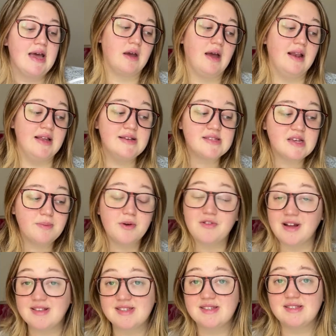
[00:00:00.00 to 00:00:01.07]
Alicia
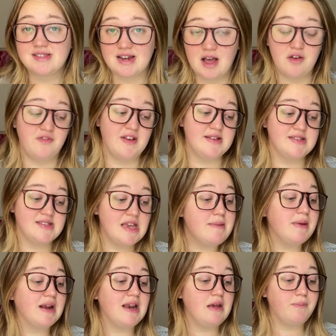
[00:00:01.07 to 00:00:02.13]
Berenson's life is
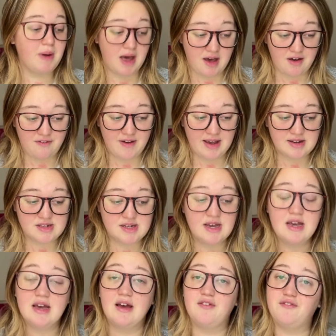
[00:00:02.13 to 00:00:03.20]
seemingly perfect.
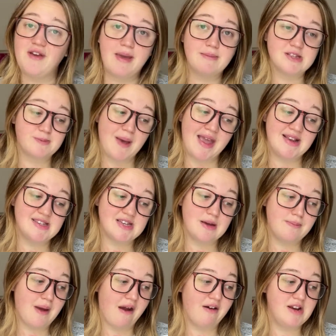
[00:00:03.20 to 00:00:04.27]
A famous painter
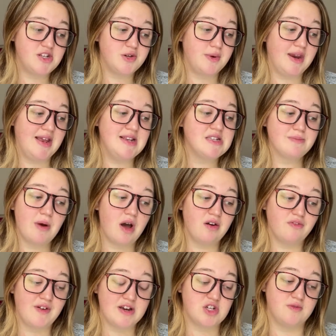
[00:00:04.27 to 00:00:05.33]
married to an
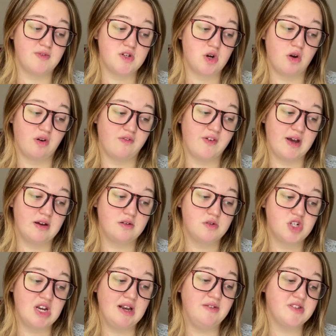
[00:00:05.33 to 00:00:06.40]
in-demand fashion photographer.
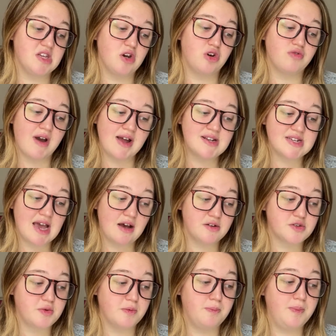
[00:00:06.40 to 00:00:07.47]
She lives in a grand
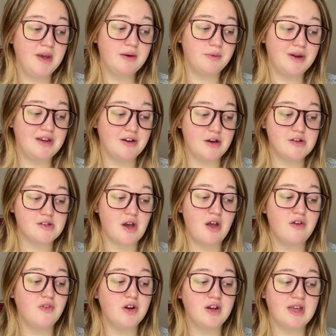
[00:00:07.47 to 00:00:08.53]
house with big windows
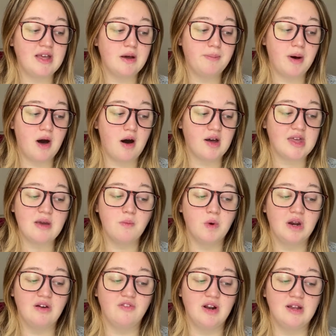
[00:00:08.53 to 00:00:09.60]
overlooking a park in
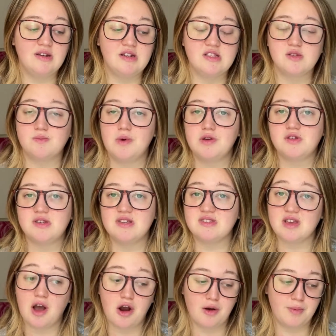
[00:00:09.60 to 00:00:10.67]
one of London's most
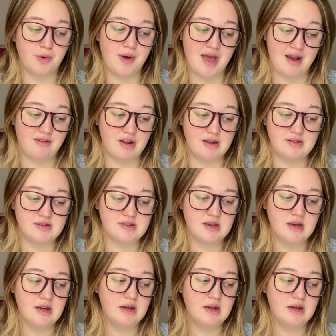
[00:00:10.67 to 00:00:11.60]
desirable areas.